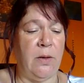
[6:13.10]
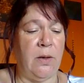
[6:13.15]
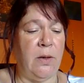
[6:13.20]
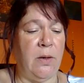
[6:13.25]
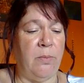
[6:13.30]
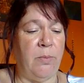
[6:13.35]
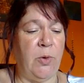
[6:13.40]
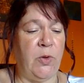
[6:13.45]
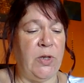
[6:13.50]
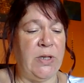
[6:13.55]

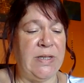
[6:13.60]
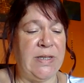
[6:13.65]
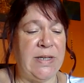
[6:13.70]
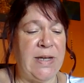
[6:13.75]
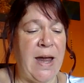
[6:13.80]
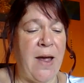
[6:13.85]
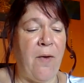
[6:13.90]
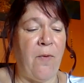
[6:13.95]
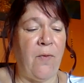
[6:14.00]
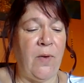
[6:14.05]
But there's
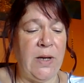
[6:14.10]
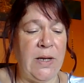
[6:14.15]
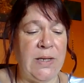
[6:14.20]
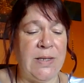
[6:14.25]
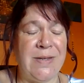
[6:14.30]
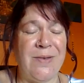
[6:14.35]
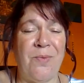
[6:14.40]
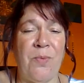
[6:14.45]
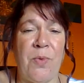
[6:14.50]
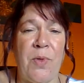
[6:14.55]
definitely
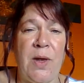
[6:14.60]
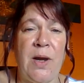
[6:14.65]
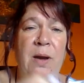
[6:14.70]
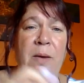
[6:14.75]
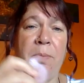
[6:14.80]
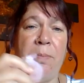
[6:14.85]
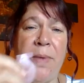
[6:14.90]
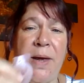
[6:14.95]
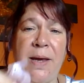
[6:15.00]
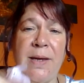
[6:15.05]
something
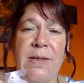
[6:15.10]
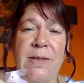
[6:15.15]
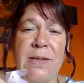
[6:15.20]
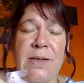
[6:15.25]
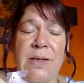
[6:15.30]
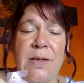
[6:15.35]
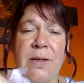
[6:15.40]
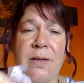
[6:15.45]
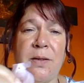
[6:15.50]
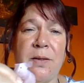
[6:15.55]

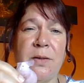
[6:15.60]
amiss.